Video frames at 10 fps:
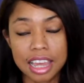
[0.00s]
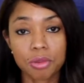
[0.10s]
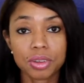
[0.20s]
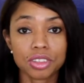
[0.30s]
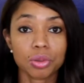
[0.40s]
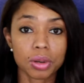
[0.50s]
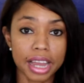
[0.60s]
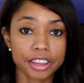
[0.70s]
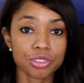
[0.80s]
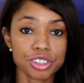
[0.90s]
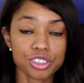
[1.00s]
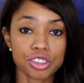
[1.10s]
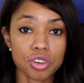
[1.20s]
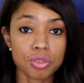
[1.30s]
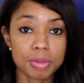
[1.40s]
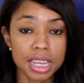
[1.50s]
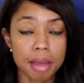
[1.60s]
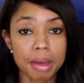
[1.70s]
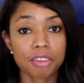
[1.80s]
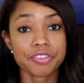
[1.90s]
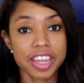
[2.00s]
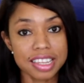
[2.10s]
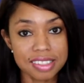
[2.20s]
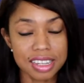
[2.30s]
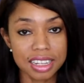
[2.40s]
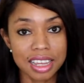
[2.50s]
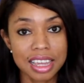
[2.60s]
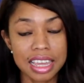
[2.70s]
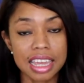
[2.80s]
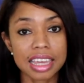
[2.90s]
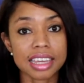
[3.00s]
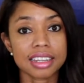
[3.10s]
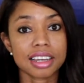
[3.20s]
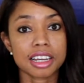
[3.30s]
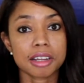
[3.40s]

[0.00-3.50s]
and what the Lord actually showed me about fasting and